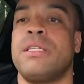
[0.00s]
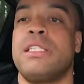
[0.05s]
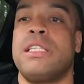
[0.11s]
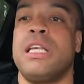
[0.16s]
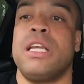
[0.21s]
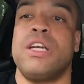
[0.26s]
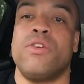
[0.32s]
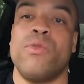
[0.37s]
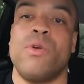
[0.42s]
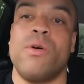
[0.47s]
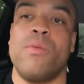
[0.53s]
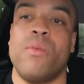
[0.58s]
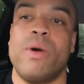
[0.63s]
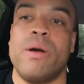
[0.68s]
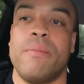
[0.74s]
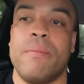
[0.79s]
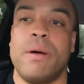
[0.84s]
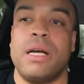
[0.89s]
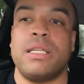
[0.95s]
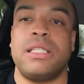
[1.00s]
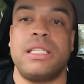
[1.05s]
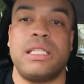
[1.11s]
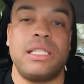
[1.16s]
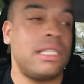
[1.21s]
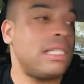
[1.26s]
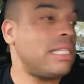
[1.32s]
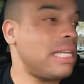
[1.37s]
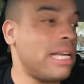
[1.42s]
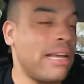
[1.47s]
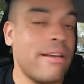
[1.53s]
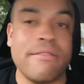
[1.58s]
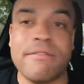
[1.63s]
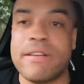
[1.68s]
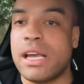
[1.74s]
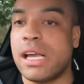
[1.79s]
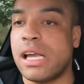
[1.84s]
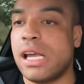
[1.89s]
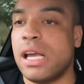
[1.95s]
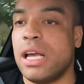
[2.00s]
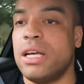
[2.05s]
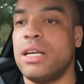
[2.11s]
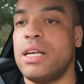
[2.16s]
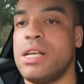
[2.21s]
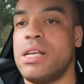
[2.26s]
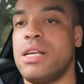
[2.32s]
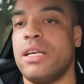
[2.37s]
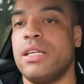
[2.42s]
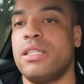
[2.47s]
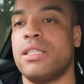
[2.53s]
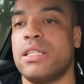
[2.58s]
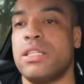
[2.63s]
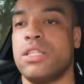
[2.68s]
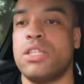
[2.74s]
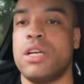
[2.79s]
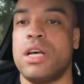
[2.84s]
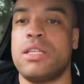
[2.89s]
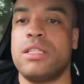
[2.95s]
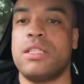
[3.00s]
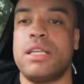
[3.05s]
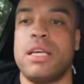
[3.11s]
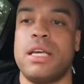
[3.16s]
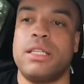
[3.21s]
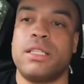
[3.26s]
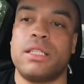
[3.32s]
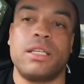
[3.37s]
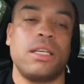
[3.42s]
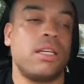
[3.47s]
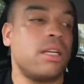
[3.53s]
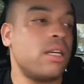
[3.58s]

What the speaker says: my signal on when my steering is adjusted.